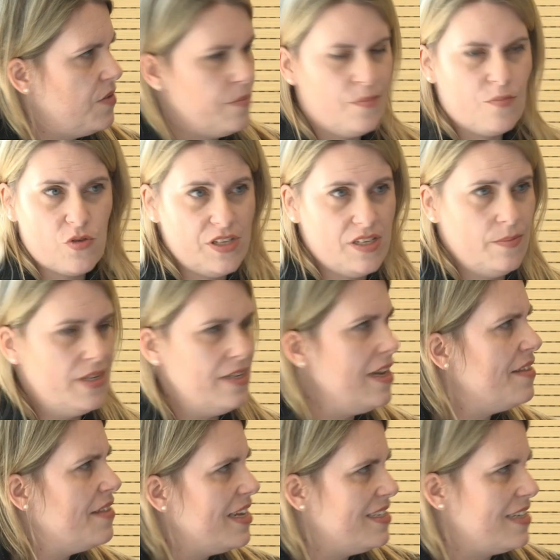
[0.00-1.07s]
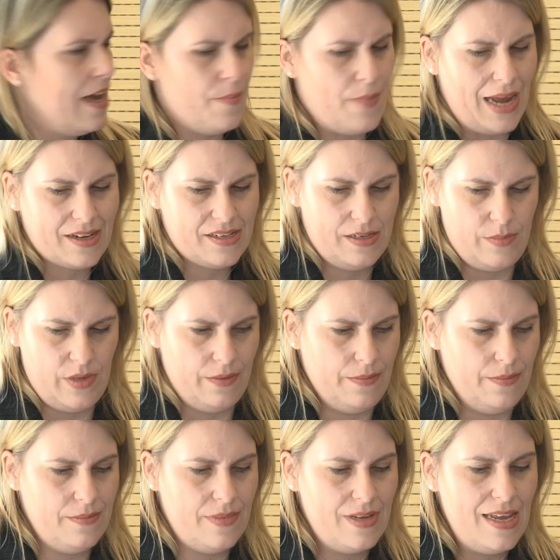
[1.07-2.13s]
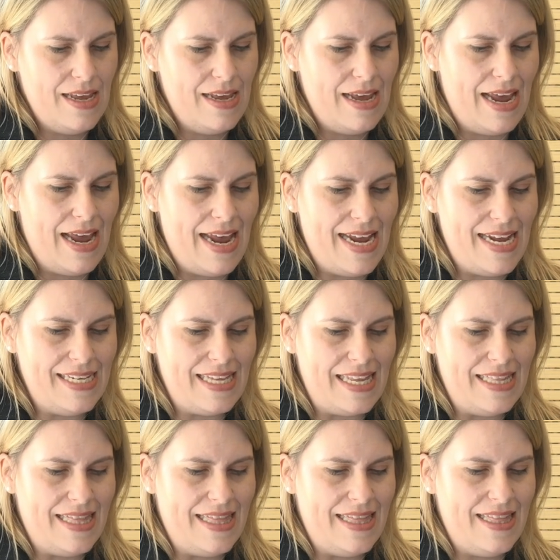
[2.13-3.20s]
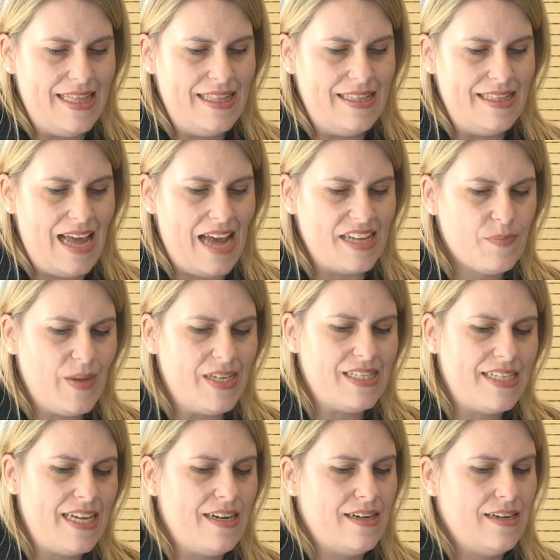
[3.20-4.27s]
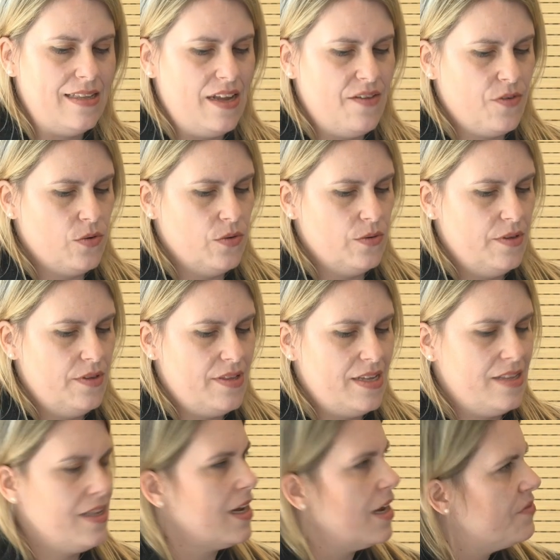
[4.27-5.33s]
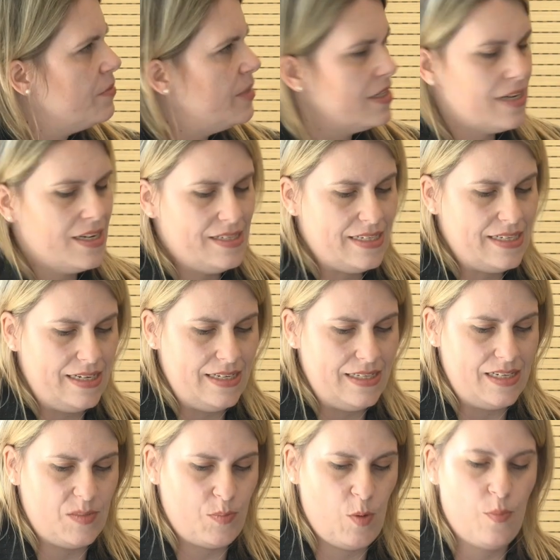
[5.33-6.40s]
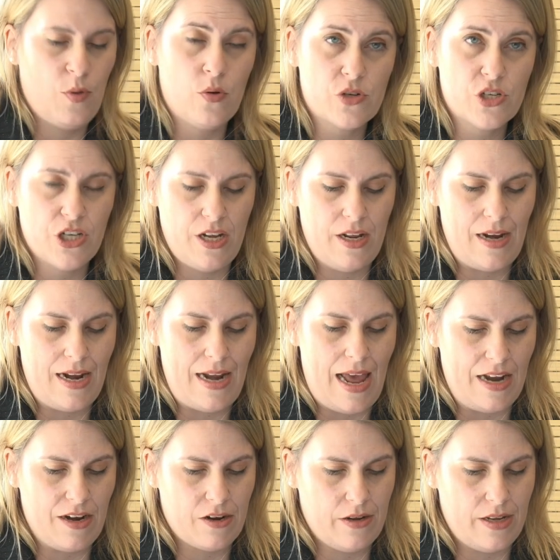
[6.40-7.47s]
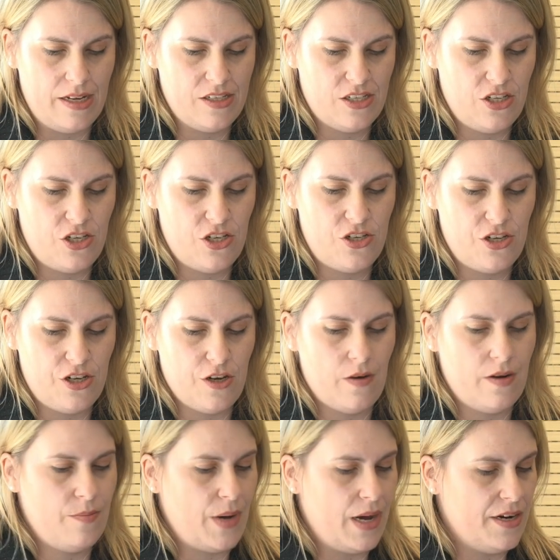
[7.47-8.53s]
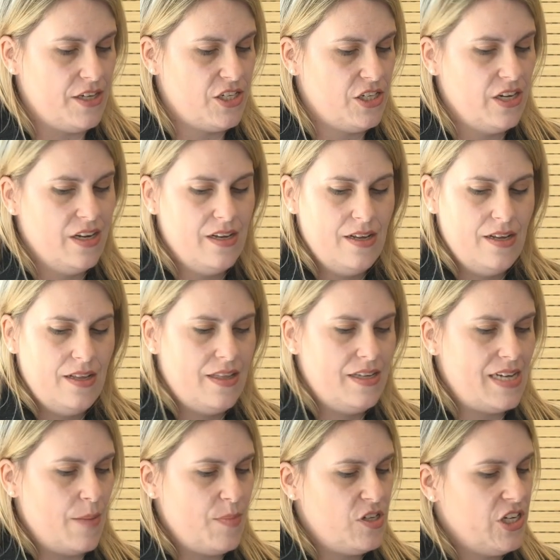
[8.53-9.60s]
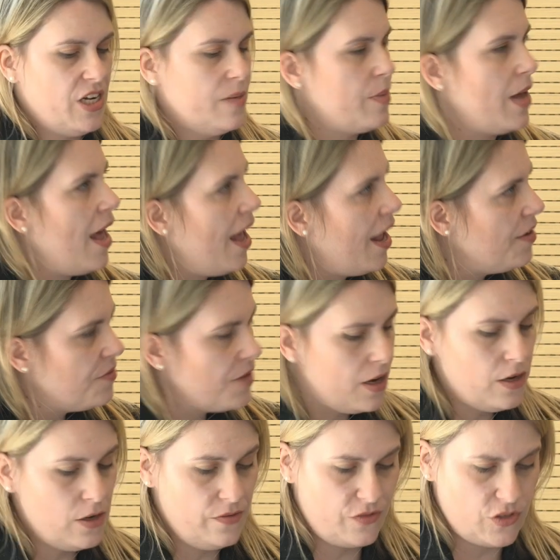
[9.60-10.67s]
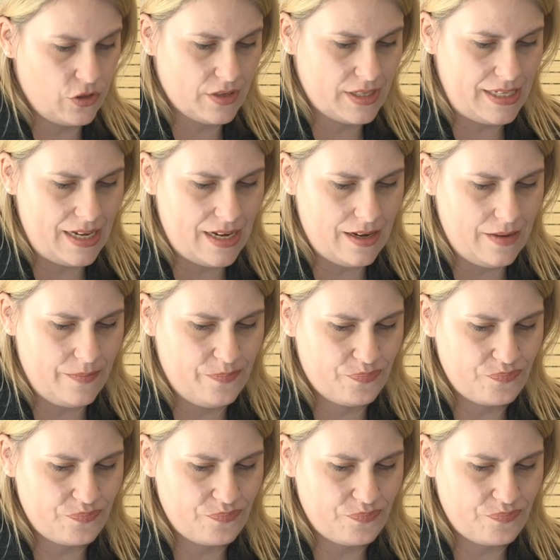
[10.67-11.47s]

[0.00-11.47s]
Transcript: imprisonment, and these are maximum, has been set at a level that the government considers is proportionate and adequate to deter and punish the damaging behaviour of doxing,